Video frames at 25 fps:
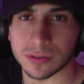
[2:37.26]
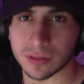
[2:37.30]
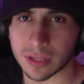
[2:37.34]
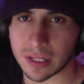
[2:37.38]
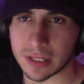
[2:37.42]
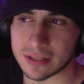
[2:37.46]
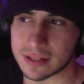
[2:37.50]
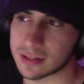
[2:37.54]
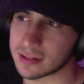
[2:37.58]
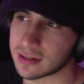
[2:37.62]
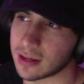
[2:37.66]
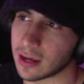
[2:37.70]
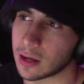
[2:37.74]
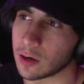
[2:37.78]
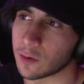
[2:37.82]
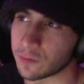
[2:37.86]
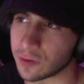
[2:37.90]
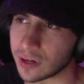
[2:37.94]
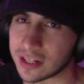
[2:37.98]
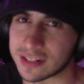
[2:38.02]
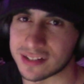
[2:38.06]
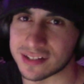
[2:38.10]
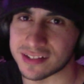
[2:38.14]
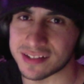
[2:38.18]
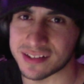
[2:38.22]
it's kind of
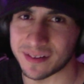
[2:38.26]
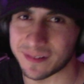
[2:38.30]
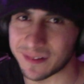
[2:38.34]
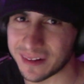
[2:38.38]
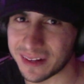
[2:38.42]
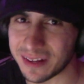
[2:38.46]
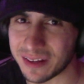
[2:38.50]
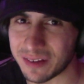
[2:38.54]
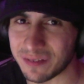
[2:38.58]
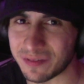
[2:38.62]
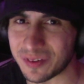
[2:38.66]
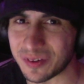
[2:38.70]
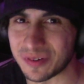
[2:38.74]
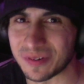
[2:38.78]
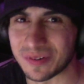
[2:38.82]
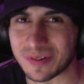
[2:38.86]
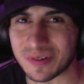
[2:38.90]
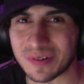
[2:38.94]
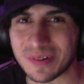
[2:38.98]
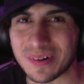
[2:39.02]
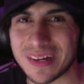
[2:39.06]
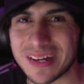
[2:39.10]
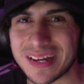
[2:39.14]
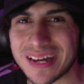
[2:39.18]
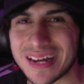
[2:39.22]
necessary if
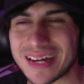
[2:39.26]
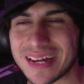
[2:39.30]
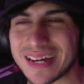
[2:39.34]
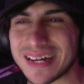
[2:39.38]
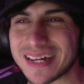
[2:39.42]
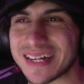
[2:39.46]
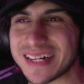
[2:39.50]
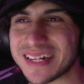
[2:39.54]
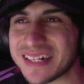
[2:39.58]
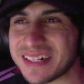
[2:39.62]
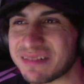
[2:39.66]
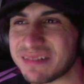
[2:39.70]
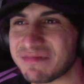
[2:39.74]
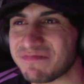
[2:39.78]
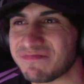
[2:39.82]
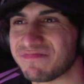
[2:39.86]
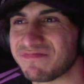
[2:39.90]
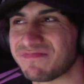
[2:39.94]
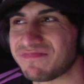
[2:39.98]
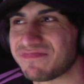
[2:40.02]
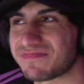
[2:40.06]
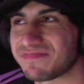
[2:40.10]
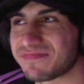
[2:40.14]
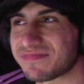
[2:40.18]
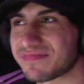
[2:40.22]
you
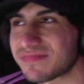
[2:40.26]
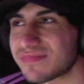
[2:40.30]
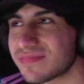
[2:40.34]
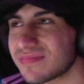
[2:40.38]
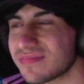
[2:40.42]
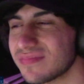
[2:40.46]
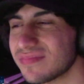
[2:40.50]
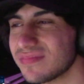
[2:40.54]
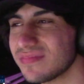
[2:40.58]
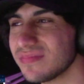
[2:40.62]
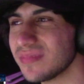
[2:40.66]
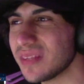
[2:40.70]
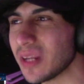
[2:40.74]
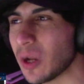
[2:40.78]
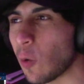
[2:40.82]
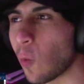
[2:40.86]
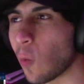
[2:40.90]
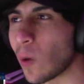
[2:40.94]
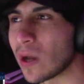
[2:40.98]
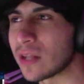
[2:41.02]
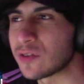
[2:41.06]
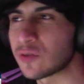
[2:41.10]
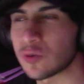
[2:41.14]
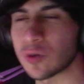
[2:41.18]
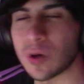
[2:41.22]
um,
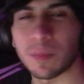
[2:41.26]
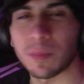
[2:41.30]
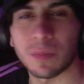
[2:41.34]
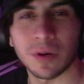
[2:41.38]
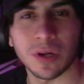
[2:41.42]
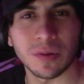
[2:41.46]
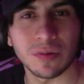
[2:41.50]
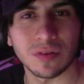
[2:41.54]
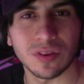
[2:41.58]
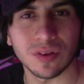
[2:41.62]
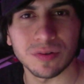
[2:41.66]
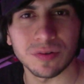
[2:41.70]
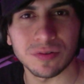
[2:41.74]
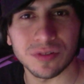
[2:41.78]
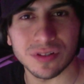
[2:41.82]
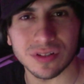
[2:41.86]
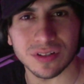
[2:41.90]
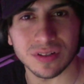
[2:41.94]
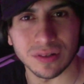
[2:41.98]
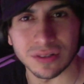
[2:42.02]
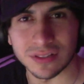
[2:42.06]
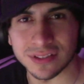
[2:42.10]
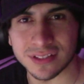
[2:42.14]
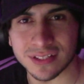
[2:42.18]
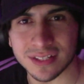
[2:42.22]
want to upload those
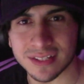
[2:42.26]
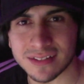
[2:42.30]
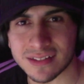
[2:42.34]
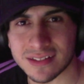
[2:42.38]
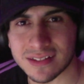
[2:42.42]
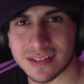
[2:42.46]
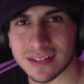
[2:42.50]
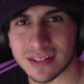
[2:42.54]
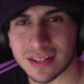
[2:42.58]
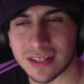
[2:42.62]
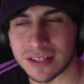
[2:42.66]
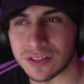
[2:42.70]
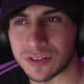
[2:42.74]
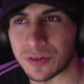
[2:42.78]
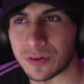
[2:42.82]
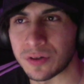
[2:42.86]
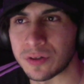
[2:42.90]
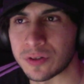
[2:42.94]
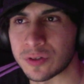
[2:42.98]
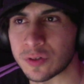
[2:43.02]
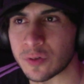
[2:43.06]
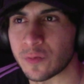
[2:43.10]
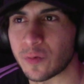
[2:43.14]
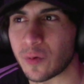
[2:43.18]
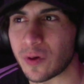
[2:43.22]
contents into
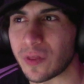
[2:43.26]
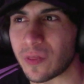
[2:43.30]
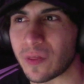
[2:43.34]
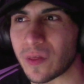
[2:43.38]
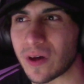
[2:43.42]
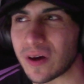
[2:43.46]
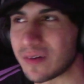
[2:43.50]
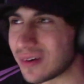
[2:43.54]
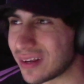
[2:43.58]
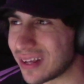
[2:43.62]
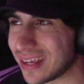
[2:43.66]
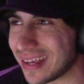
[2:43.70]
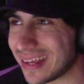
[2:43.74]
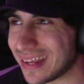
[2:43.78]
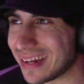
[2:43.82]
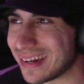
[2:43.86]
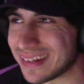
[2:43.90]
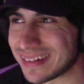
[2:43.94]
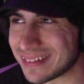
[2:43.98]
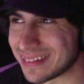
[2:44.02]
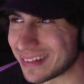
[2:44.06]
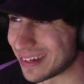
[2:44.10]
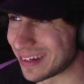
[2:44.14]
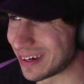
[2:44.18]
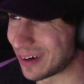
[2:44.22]
YouTube without
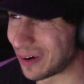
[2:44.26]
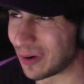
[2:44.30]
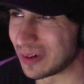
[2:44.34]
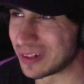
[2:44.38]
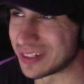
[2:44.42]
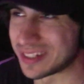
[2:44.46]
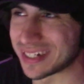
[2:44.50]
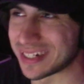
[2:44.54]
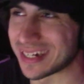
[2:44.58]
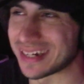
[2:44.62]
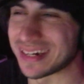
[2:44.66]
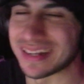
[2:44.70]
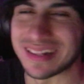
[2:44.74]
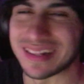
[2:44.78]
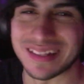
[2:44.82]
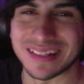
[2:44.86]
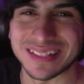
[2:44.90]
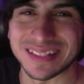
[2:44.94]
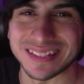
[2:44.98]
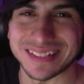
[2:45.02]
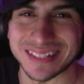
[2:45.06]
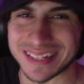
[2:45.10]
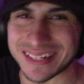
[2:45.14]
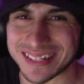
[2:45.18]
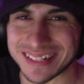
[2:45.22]
getting the whole
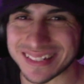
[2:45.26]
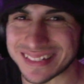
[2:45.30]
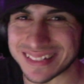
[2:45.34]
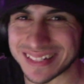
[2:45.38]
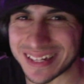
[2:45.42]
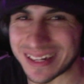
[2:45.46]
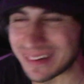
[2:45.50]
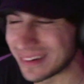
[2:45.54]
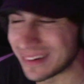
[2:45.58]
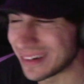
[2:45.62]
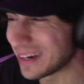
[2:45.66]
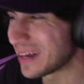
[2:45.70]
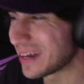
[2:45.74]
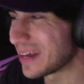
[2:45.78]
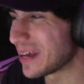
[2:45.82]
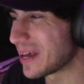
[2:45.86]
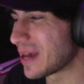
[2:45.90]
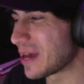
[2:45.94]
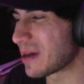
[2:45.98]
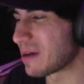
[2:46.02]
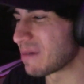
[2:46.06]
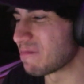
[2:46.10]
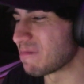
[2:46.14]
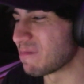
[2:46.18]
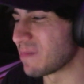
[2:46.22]
channel taken down.
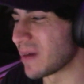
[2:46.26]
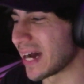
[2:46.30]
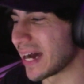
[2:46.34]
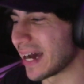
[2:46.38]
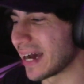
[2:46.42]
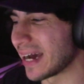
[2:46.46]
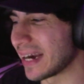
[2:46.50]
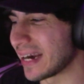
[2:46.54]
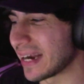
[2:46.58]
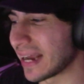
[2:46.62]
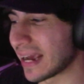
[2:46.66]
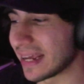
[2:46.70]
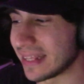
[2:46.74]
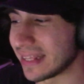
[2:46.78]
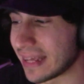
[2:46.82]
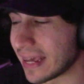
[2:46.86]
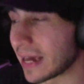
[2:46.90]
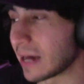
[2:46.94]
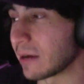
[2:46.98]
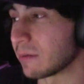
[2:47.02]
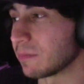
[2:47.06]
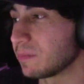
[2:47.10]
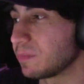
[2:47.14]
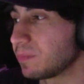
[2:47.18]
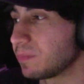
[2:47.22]
But uh, yeah,